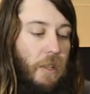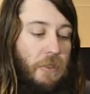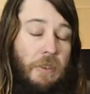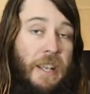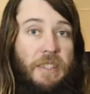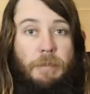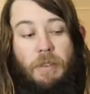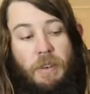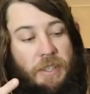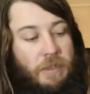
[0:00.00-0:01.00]
I shouldn't act
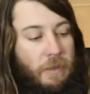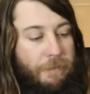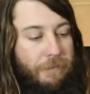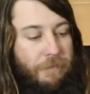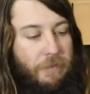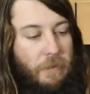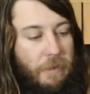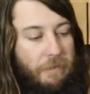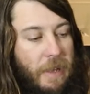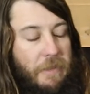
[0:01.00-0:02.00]
surprised.
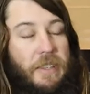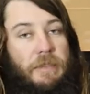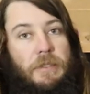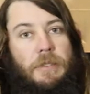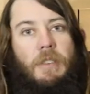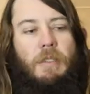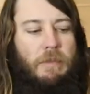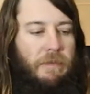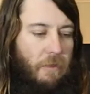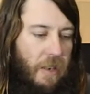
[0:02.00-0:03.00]
I've had these a few times
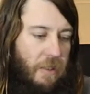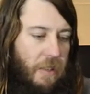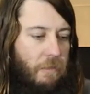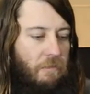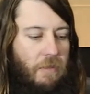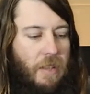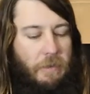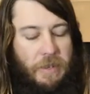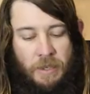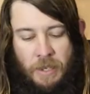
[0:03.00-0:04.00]
before, actually.
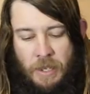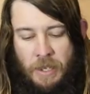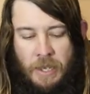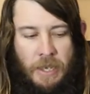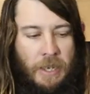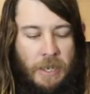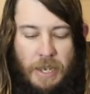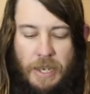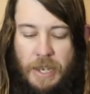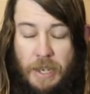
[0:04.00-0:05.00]
Anyways,
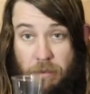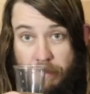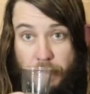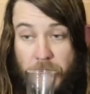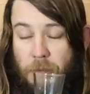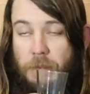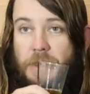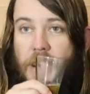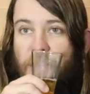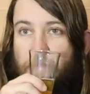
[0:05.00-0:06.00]
but
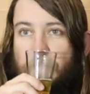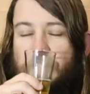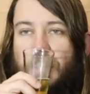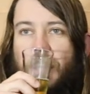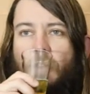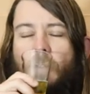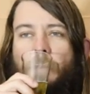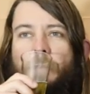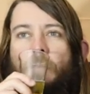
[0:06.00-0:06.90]
scalability scale.